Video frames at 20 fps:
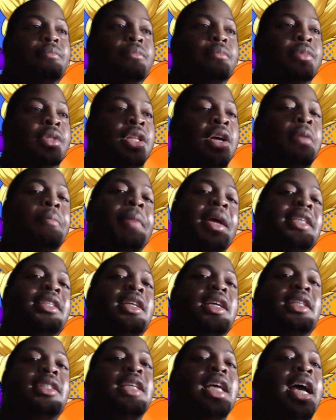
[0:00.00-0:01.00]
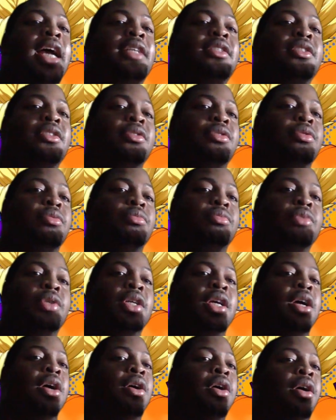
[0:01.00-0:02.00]
their basic attacks
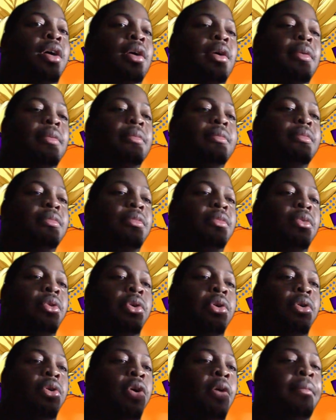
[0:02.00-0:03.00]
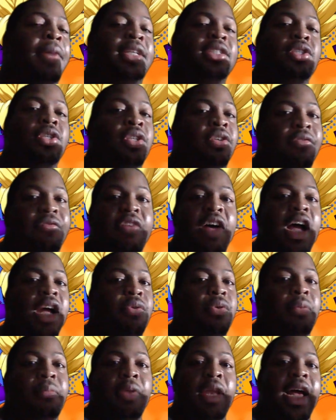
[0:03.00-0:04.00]
um, are basically
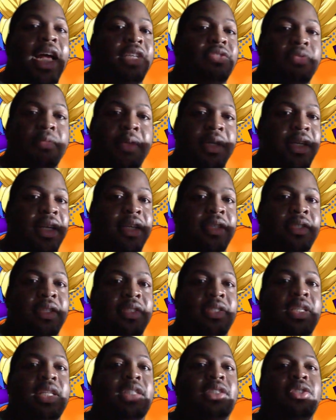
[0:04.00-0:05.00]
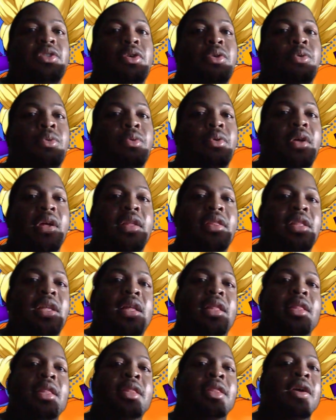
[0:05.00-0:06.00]
fire and blast from a distance. So. so
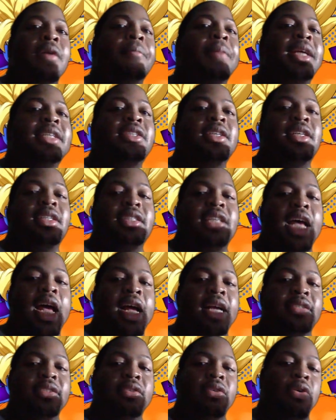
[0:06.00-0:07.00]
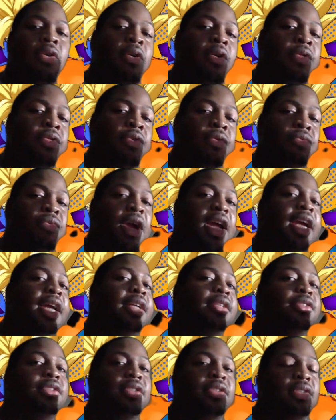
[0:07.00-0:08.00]
Their basic attacks are the
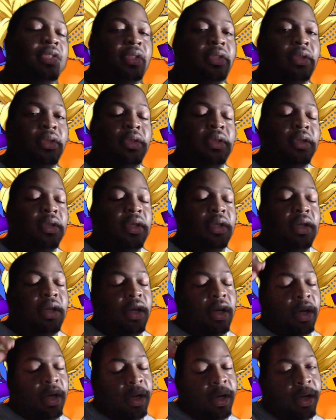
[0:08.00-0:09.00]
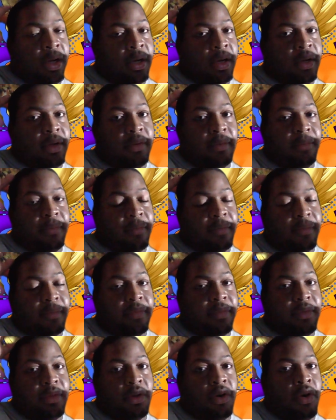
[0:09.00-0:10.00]
ranged, uh,
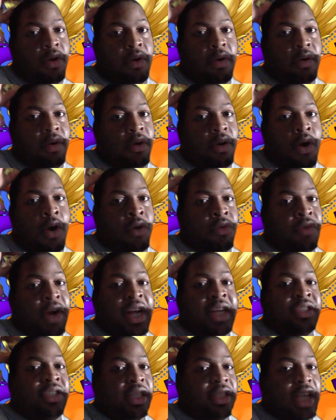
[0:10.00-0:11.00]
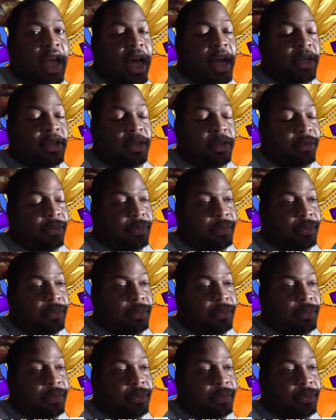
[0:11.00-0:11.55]
are ranged attacks,